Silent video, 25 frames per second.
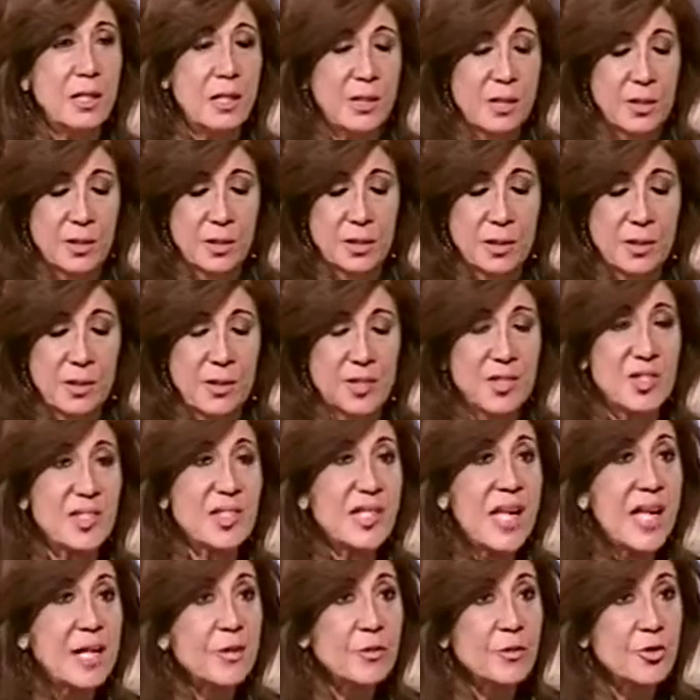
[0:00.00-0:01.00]
uh,
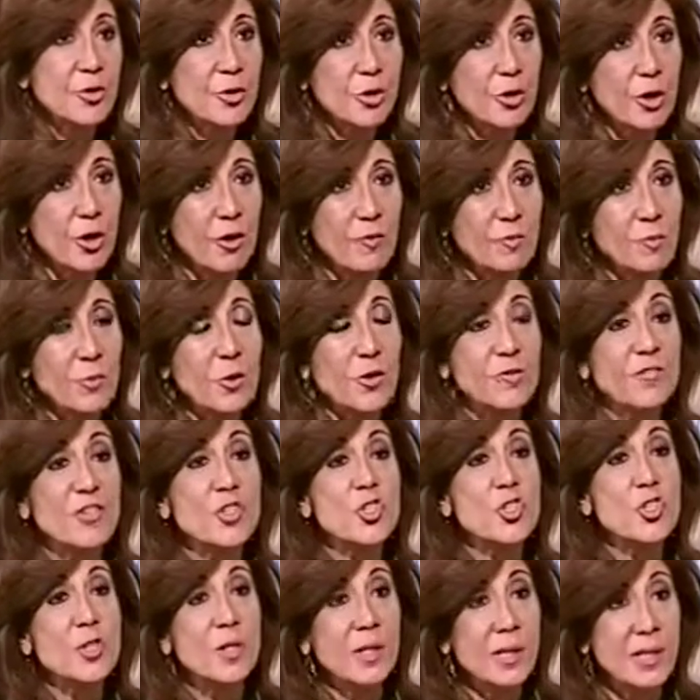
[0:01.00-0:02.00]
standard of
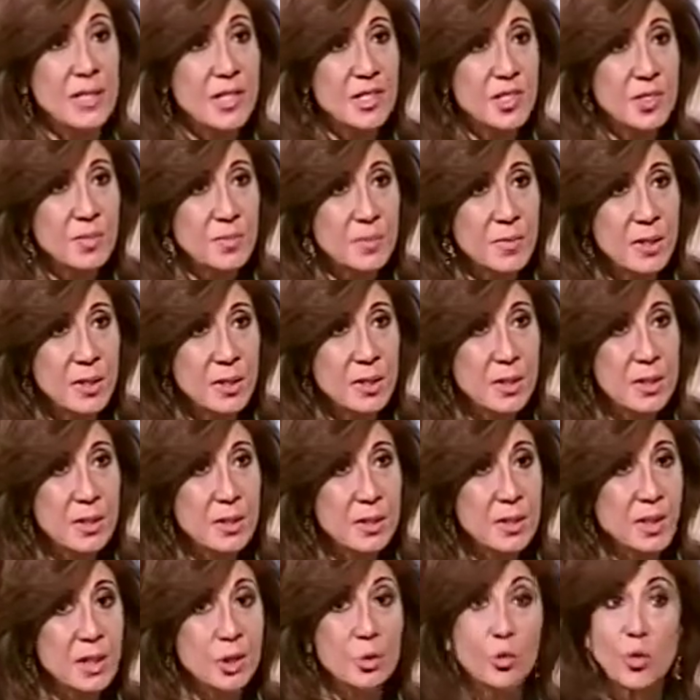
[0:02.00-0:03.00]
professionalism.
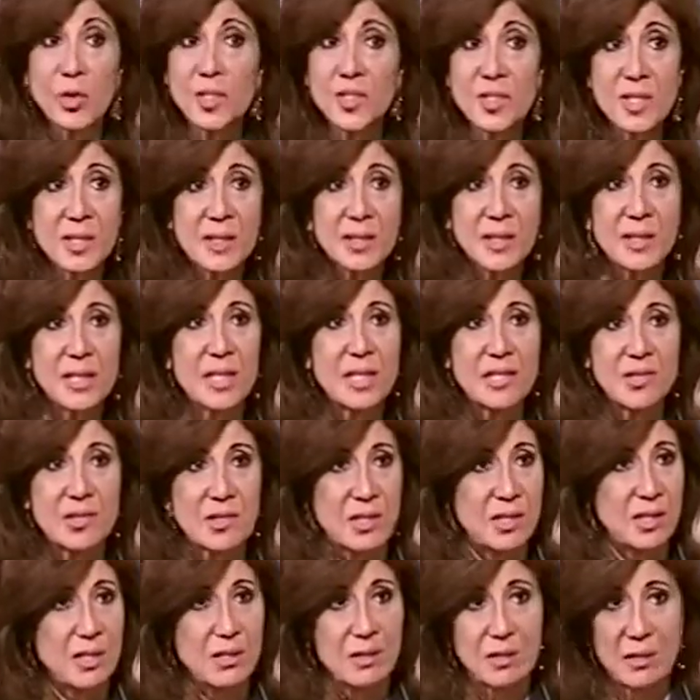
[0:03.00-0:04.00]
It wasn't
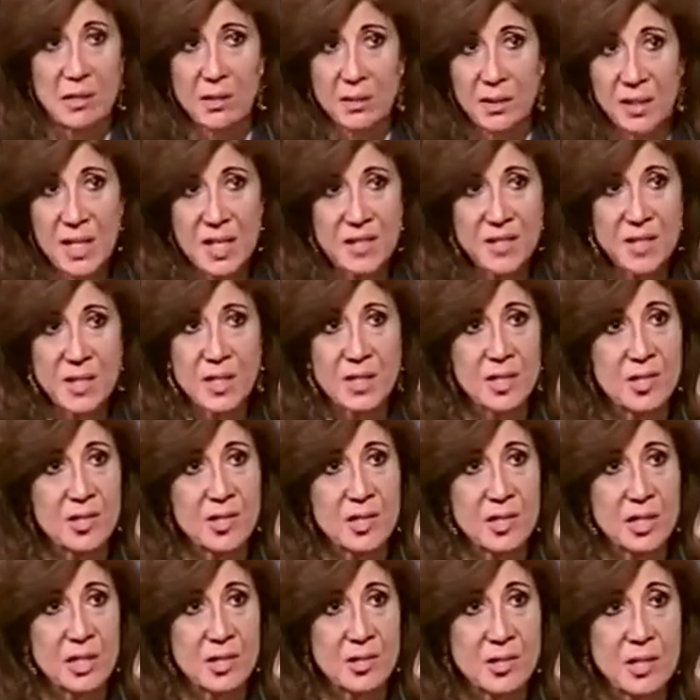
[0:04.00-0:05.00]
easy. Of Nothing
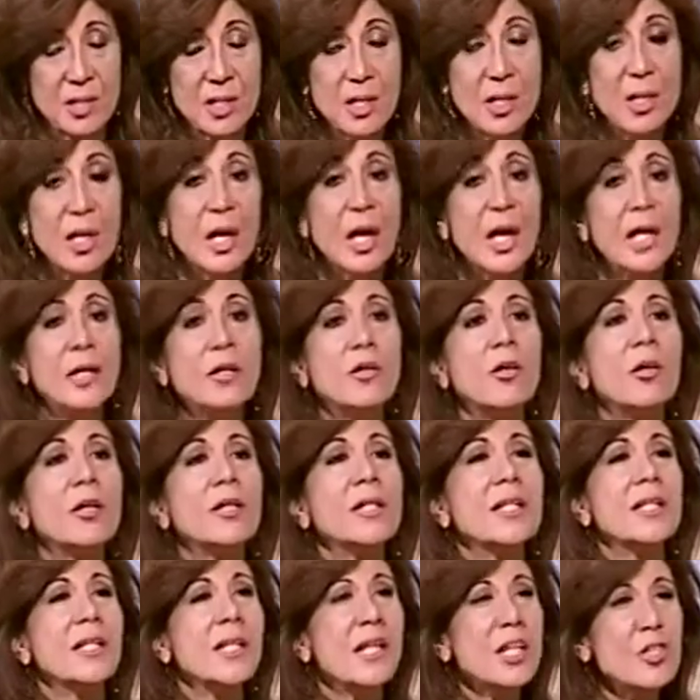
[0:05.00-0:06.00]
course. is easy. And
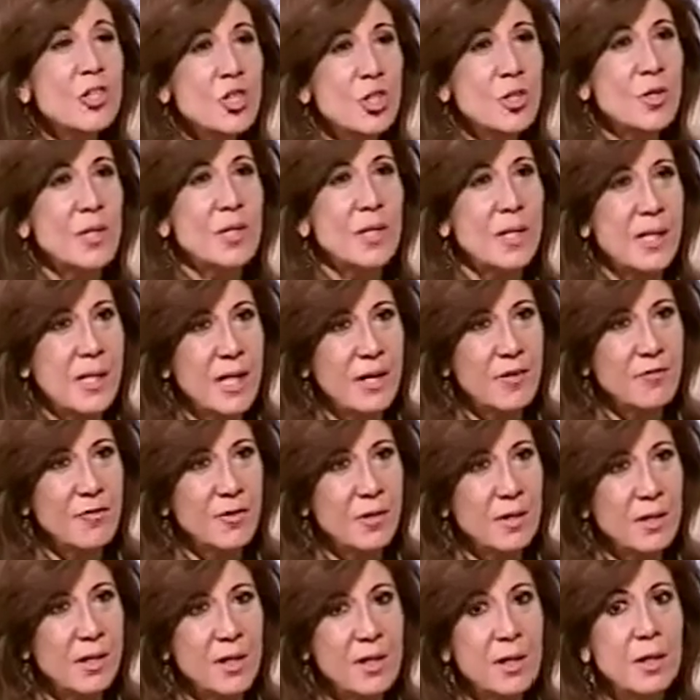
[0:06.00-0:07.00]
on a national
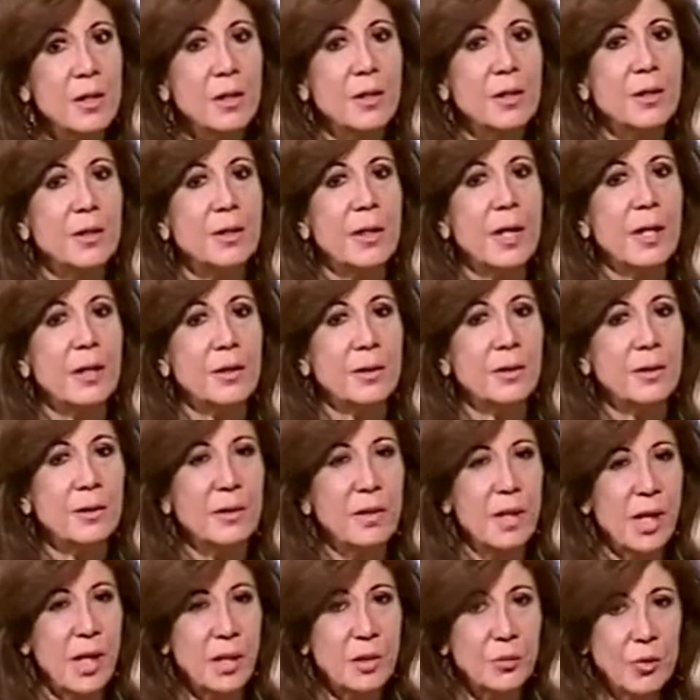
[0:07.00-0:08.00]
level,
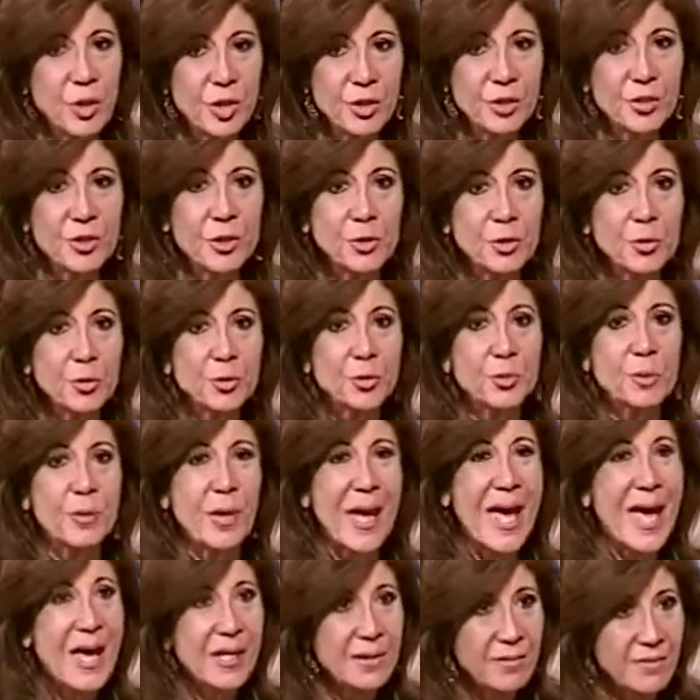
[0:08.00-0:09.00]
I wanted to
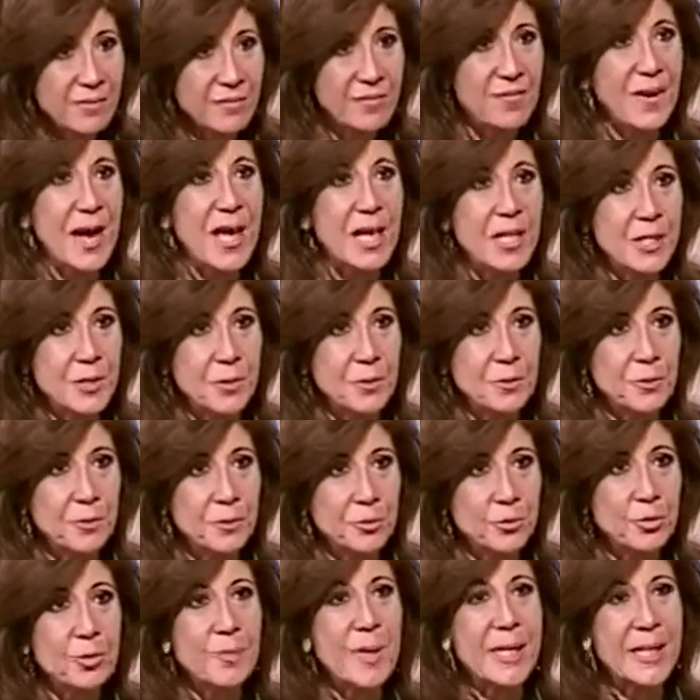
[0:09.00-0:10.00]
add value
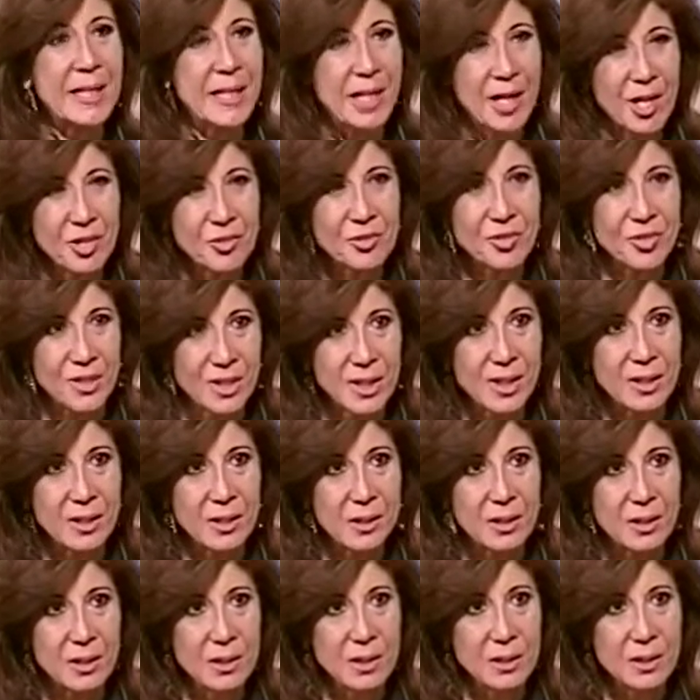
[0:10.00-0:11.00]
to my country.
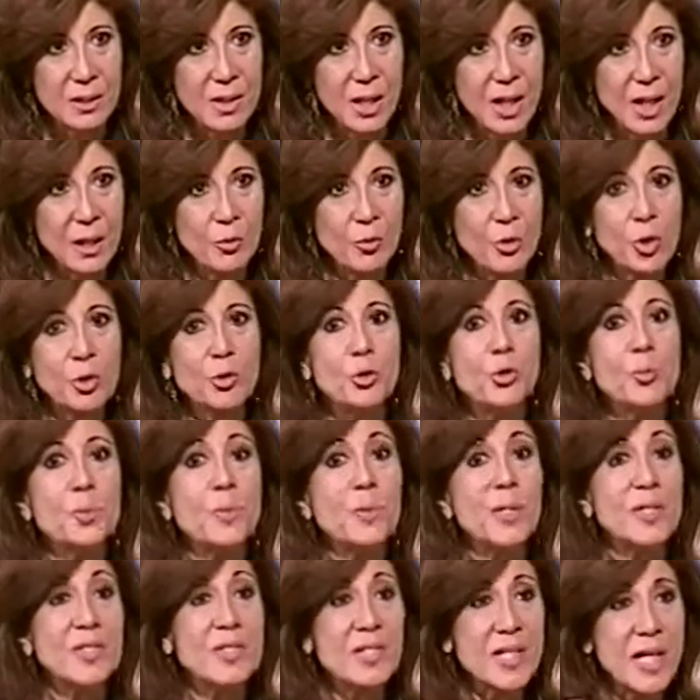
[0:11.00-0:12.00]
Mm. I want to
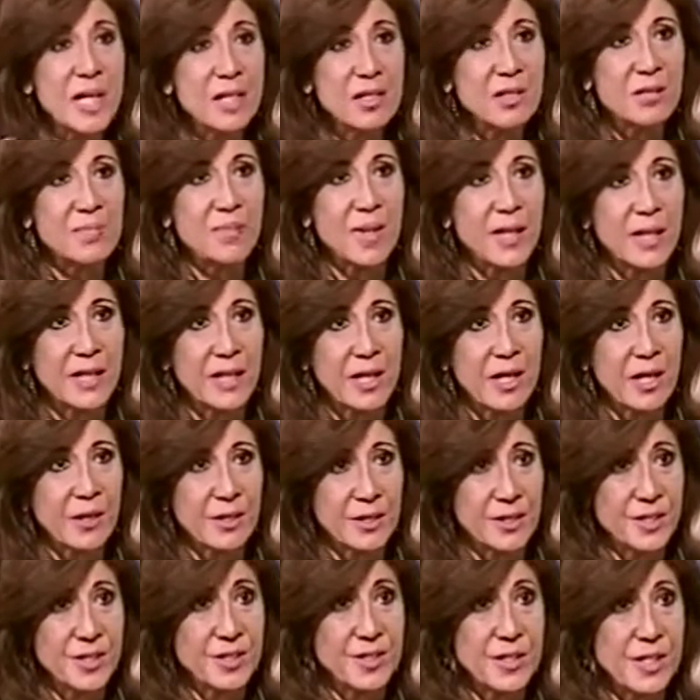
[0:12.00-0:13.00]
present my
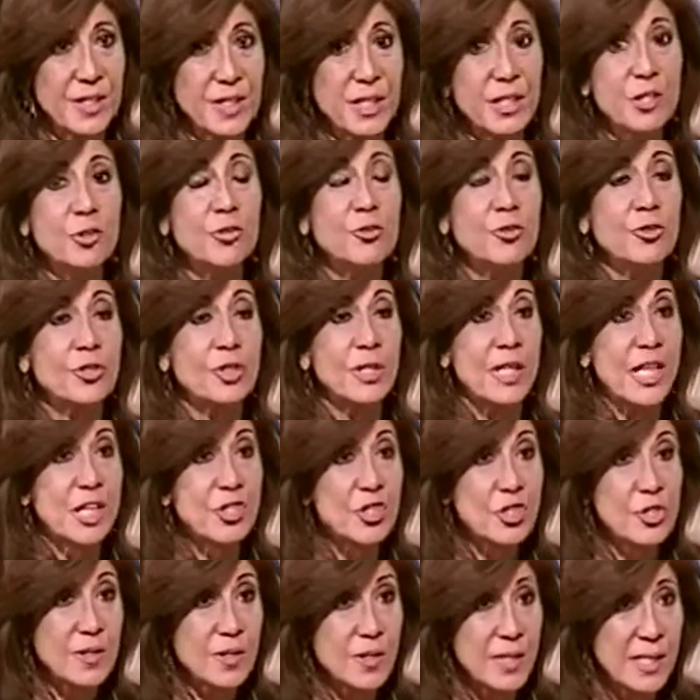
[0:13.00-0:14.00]
country
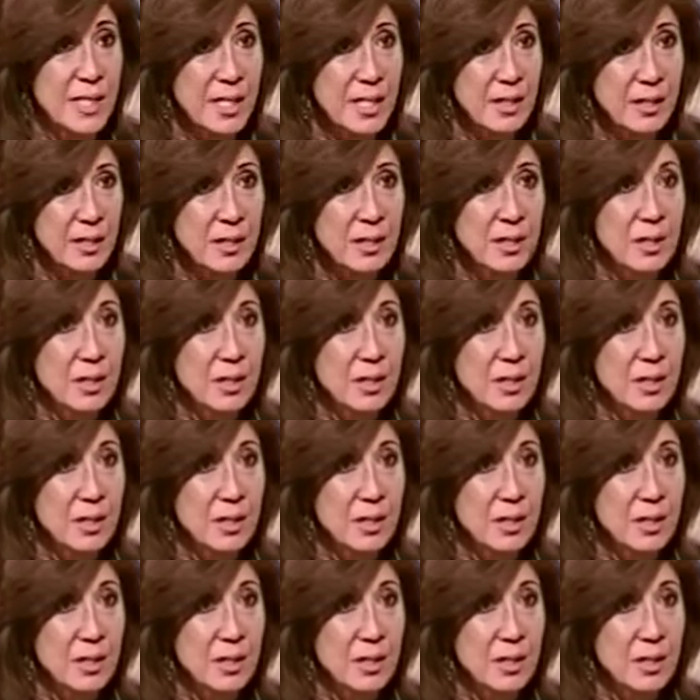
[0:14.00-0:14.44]
internationally